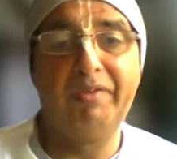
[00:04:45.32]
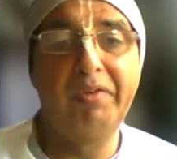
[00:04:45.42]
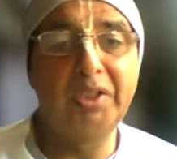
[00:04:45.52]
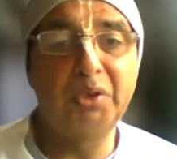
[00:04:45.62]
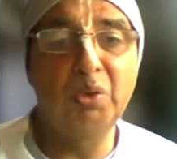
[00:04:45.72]

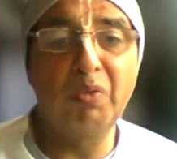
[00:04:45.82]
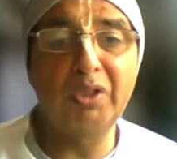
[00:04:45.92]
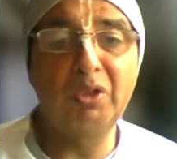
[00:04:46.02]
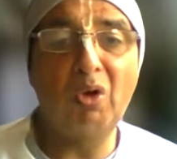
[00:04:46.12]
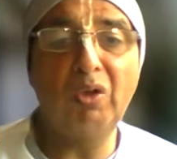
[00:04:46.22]
Vitasu
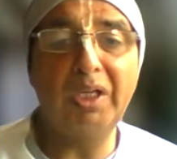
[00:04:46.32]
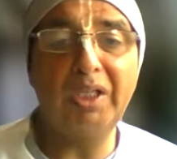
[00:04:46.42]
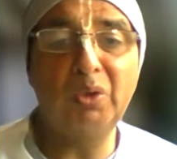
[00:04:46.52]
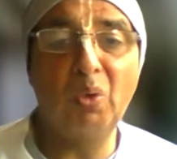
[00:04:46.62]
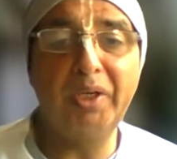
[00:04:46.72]
was not
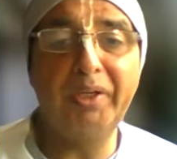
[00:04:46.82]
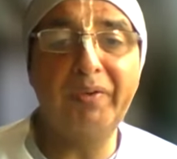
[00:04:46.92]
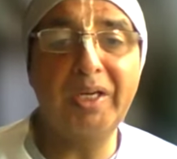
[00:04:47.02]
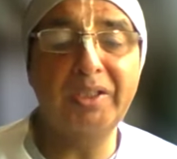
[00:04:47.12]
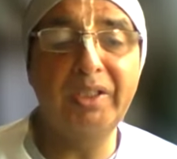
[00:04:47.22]
at all
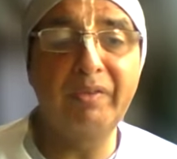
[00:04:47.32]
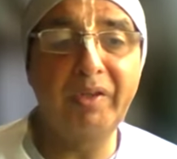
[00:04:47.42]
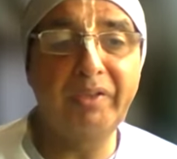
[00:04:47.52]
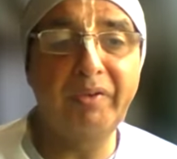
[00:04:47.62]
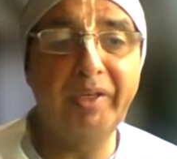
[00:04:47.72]
interested in
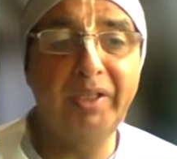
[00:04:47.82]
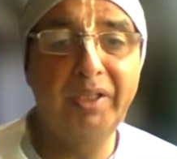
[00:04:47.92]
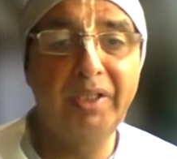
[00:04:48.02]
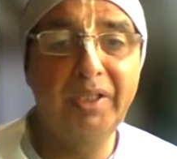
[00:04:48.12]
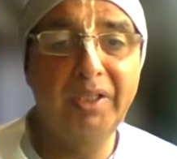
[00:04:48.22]
victory.
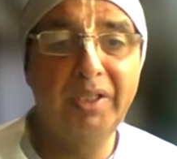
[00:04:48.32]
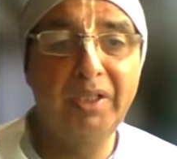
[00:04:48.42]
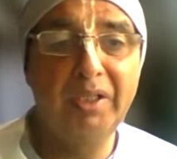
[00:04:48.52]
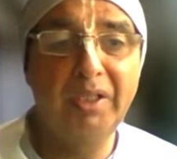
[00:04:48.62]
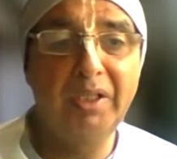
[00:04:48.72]

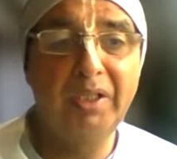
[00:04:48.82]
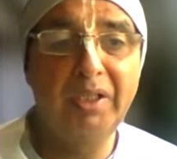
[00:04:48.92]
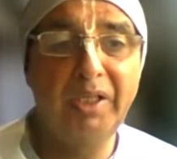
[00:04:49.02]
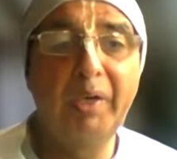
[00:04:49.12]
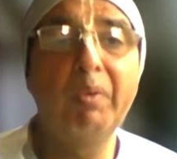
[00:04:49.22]

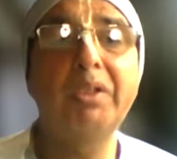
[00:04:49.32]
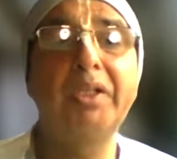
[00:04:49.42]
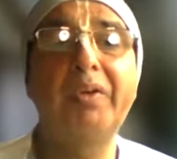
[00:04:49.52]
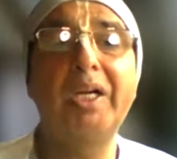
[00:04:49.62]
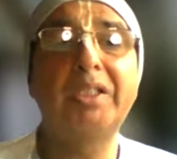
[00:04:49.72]
He was
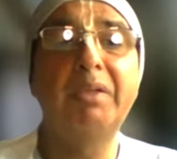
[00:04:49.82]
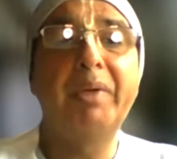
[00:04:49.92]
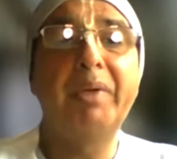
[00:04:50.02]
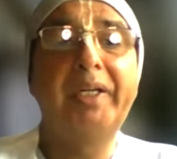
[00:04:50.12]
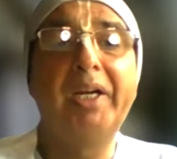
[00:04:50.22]
interested in
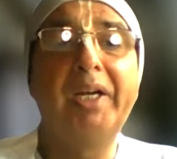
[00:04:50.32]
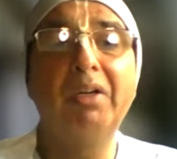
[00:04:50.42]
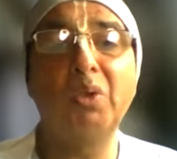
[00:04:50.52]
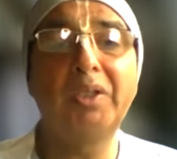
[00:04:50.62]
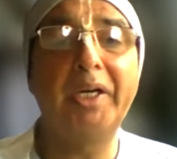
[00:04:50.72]
being killed
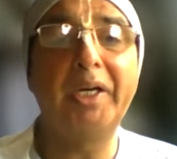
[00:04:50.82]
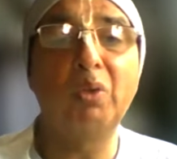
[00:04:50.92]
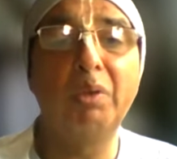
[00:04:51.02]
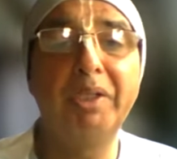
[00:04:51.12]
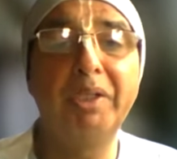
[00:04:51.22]
so that he
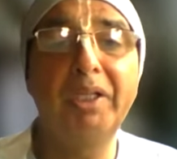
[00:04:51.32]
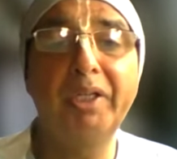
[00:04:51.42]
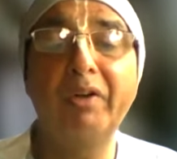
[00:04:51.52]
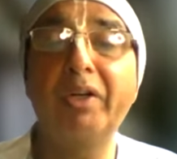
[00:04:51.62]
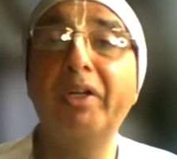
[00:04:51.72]
could
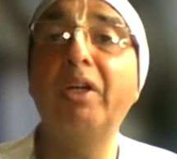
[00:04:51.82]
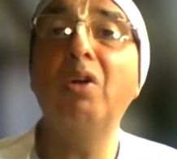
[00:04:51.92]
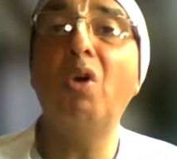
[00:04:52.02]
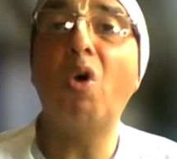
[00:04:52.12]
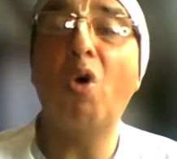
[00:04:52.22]
immediately
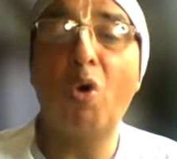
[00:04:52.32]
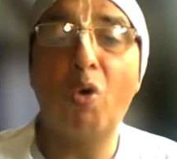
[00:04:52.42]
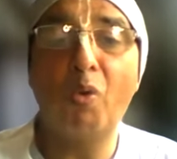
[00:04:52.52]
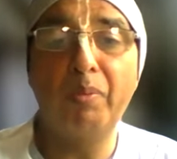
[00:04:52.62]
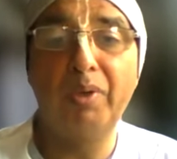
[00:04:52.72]
return
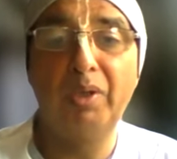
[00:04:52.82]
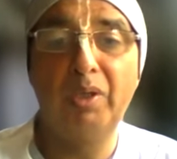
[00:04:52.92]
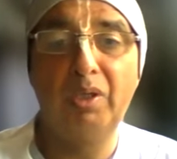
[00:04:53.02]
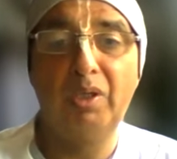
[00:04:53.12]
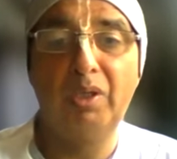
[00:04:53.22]
home.
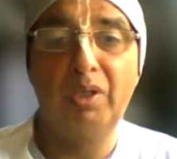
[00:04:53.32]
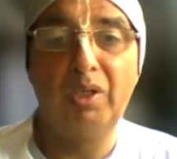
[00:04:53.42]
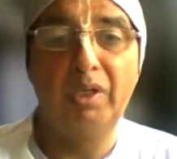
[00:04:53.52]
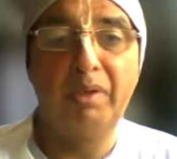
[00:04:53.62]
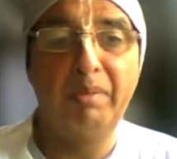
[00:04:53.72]

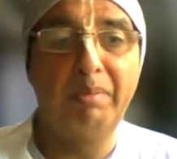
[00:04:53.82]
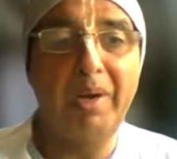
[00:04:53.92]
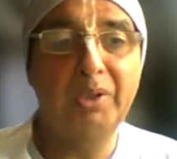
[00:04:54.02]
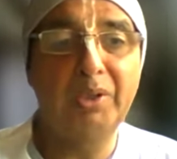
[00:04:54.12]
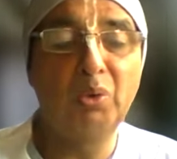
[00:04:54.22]

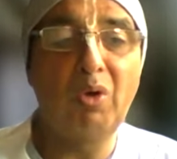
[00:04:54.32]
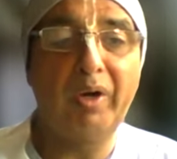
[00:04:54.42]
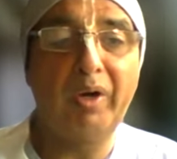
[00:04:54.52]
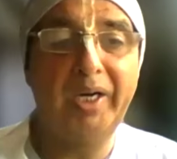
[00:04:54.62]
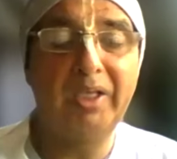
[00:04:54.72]
Back to
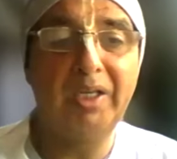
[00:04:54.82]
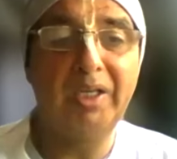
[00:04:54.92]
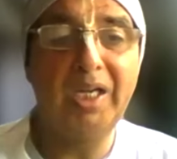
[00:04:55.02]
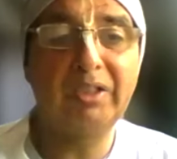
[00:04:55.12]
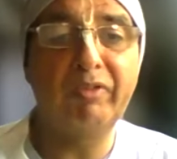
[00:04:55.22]
Godhead,
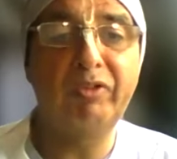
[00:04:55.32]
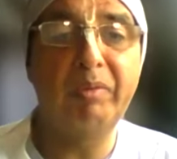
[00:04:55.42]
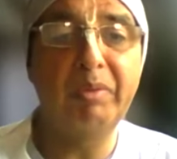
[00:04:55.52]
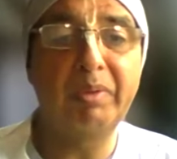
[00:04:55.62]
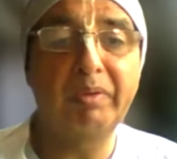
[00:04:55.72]
as
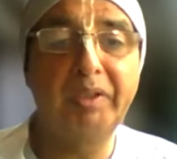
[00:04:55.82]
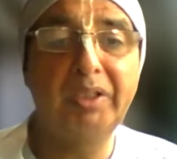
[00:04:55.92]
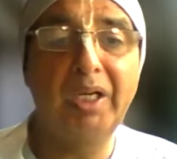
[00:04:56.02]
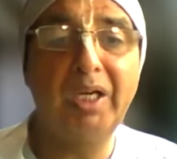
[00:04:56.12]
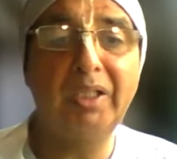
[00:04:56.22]
confirmed Bhagavad
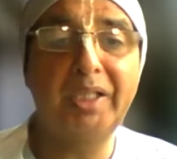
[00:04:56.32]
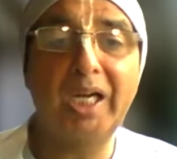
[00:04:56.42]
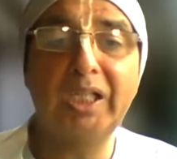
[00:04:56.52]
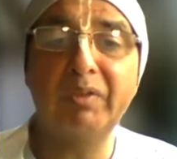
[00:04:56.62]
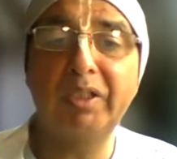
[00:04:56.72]
Gita,
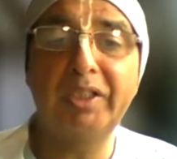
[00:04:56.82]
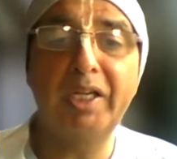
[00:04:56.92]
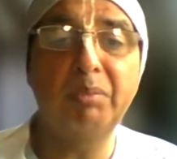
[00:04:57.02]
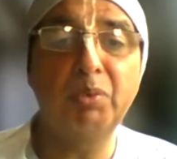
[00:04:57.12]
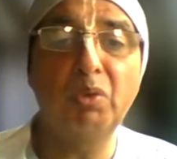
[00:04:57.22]
Taktava
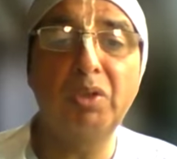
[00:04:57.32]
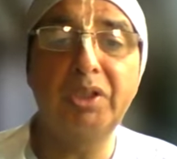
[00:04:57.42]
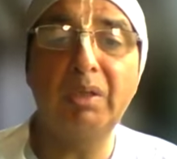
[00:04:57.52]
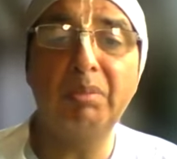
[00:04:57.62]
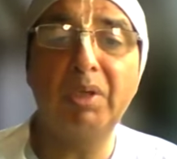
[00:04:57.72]
Dehan
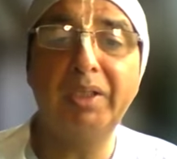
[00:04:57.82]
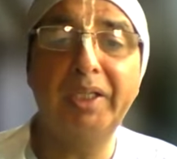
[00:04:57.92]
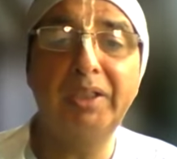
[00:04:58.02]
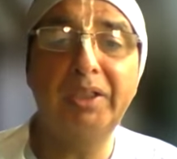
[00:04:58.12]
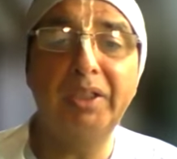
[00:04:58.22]
Punajanma
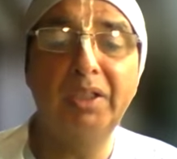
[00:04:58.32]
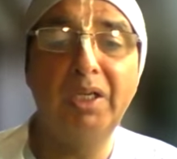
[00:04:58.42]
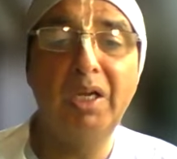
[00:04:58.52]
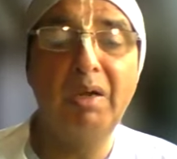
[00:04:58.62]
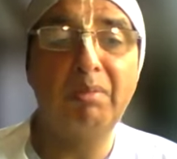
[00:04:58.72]
Neti
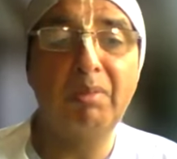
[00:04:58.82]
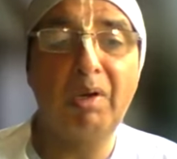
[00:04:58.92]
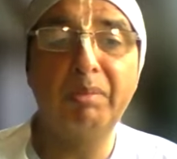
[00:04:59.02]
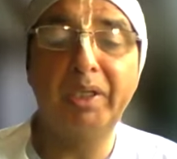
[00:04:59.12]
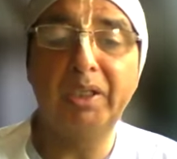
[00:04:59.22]

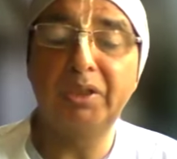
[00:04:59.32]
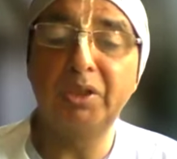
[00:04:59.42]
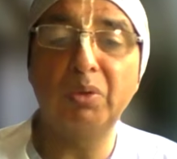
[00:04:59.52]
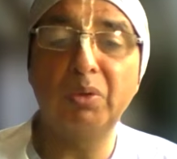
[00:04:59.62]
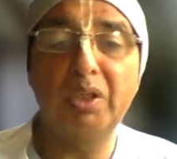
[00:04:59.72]
Mam
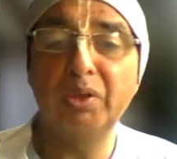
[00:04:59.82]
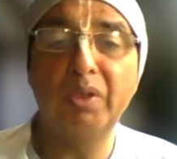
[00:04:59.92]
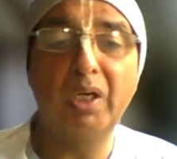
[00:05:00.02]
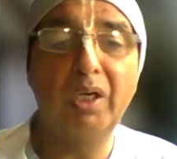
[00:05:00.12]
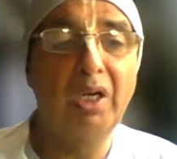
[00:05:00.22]
So
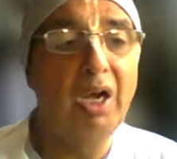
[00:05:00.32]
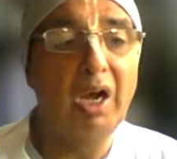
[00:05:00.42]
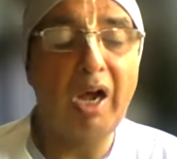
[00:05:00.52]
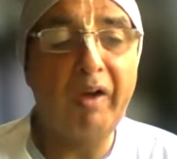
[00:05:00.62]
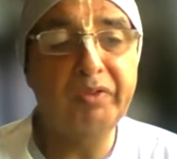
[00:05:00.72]
Arjuna.
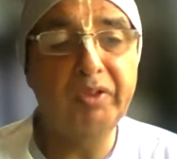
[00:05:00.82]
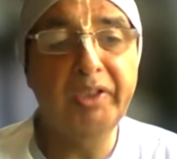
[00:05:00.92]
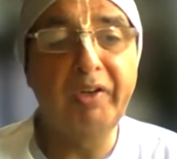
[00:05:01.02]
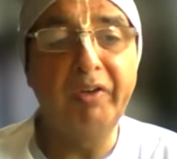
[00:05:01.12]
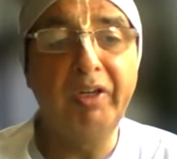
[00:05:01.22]
After
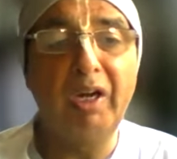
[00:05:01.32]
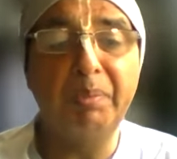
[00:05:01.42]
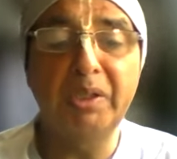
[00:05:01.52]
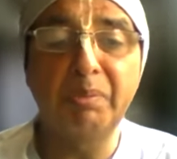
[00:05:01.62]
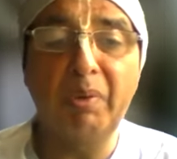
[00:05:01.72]
giving up
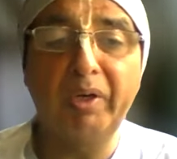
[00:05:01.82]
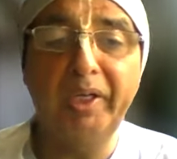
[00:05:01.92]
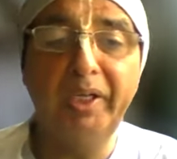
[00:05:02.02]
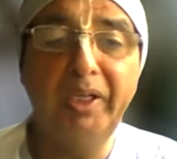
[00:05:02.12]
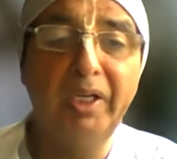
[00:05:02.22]
his
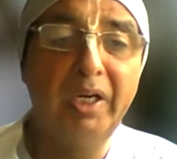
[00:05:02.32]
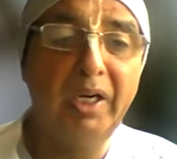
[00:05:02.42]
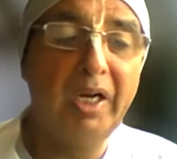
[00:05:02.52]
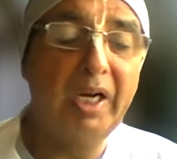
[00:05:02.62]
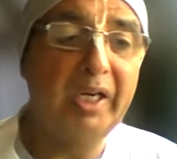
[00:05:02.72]
body,
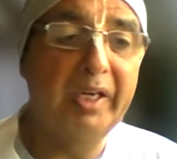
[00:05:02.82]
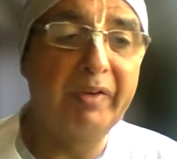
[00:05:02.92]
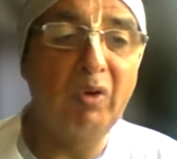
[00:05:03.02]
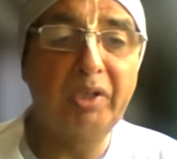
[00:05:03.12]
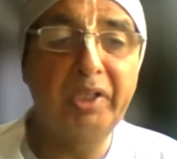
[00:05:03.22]
a
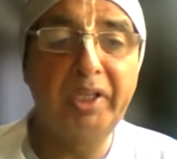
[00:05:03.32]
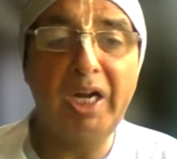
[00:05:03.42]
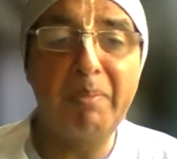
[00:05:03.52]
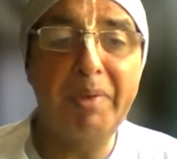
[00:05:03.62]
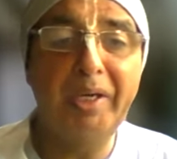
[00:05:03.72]
devotee
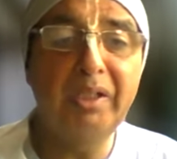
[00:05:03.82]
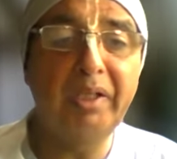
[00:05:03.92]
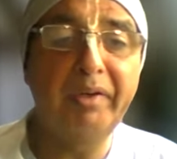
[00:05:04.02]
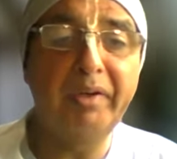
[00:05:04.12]
immediately